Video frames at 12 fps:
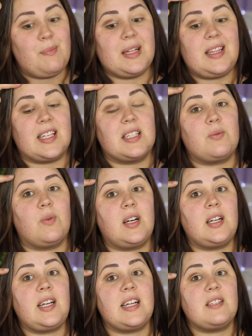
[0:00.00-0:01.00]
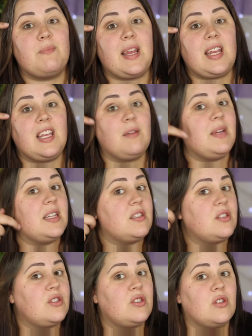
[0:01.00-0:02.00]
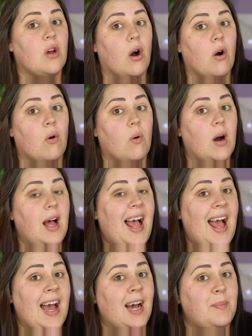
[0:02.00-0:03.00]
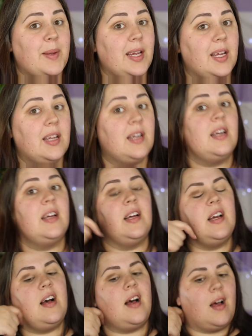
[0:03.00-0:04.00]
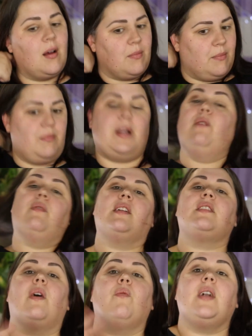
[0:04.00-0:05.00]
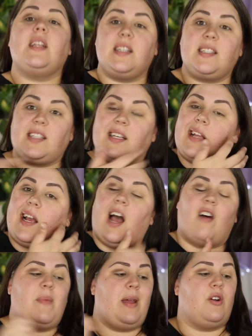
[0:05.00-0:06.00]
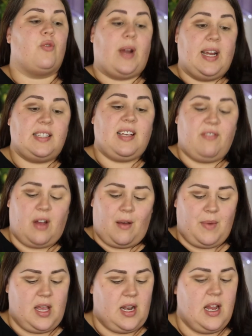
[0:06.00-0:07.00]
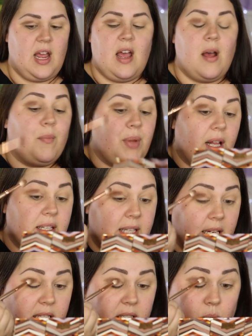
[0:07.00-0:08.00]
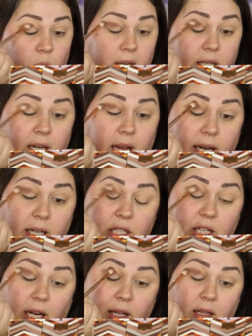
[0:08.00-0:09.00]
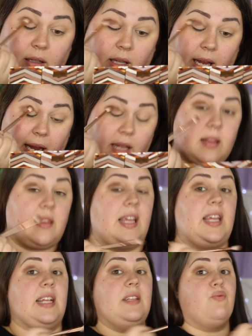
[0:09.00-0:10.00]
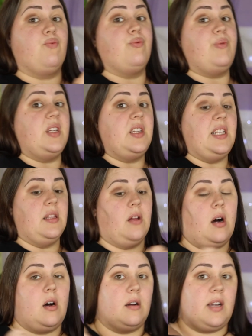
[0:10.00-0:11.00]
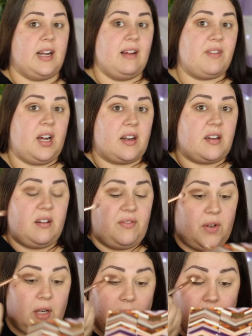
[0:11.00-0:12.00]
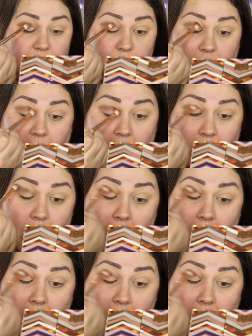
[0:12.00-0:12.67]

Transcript: but this one is making me so happy. So I wanted to see like how my grays have come in, plus I just wanted to kind of check the length. Like, it's really long, and I've cut it a few times, but